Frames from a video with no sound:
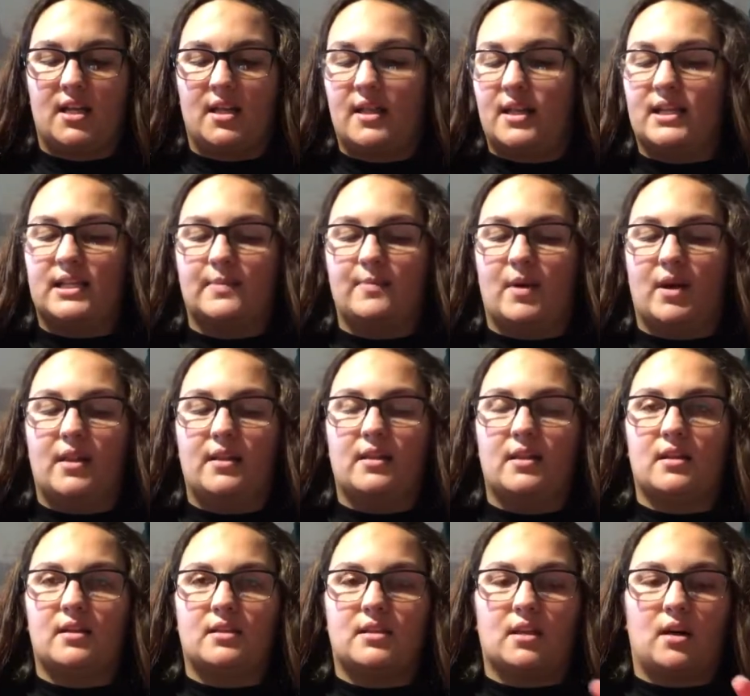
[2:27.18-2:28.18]
this
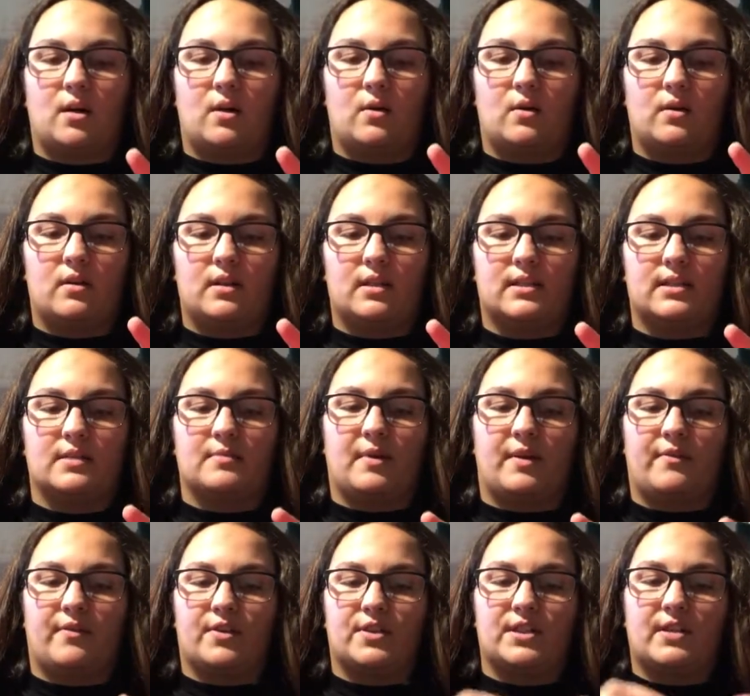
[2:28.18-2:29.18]
month, so this is
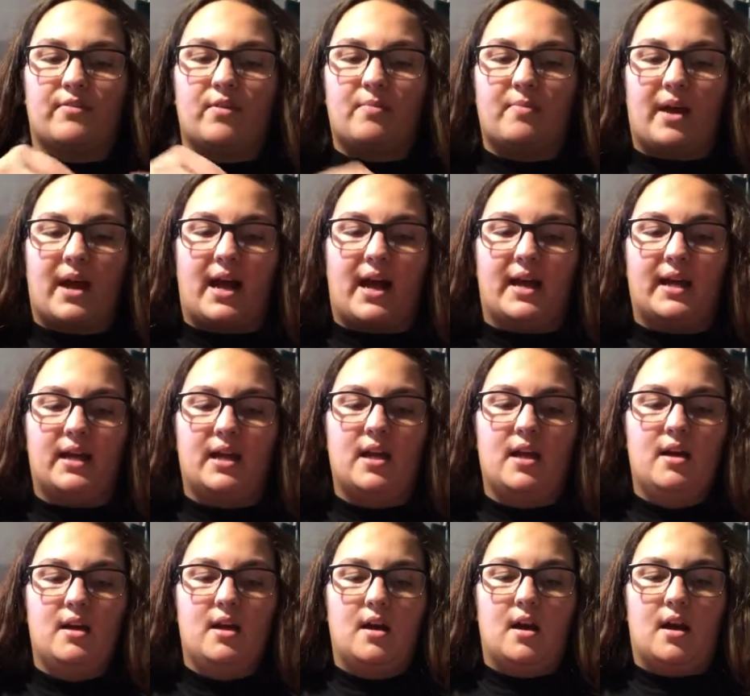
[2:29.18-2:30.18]
my first ever bag.
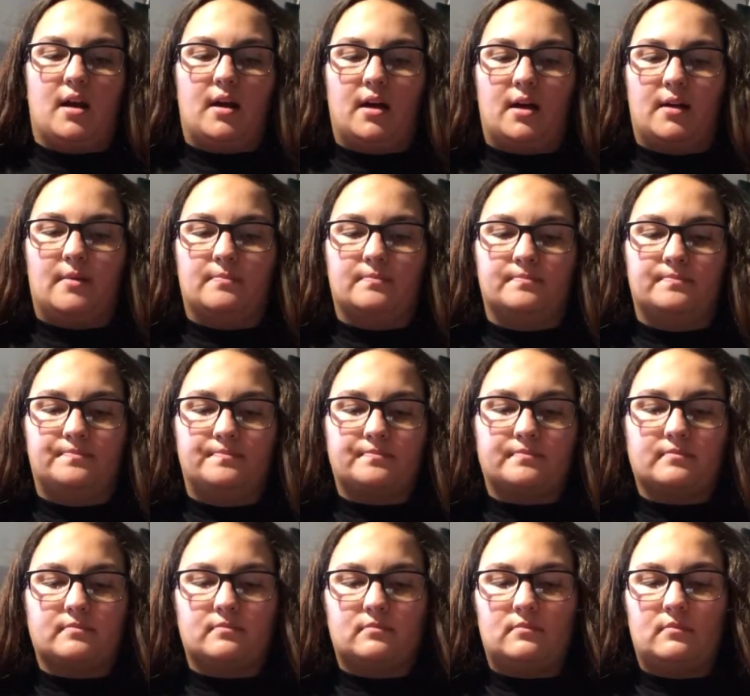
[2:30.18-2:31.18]
Um,
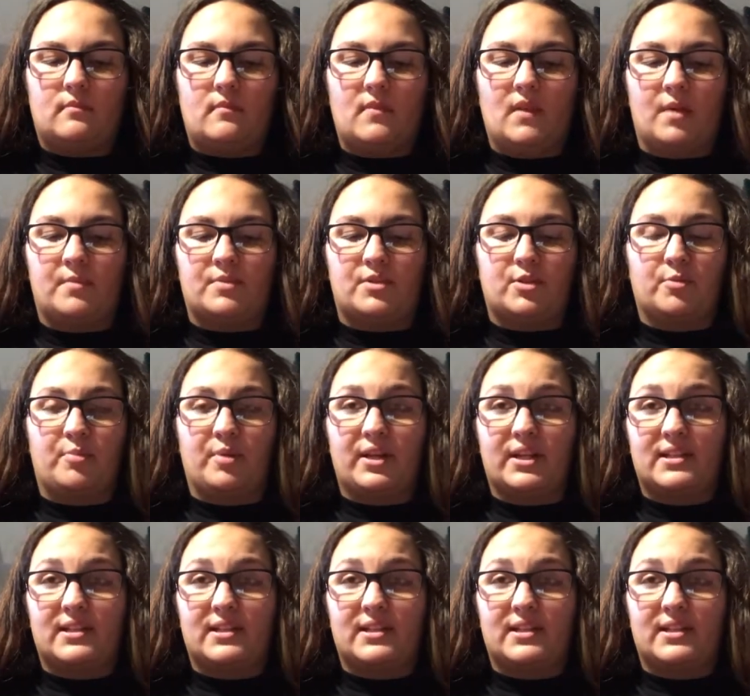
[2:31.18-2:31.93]
I'm super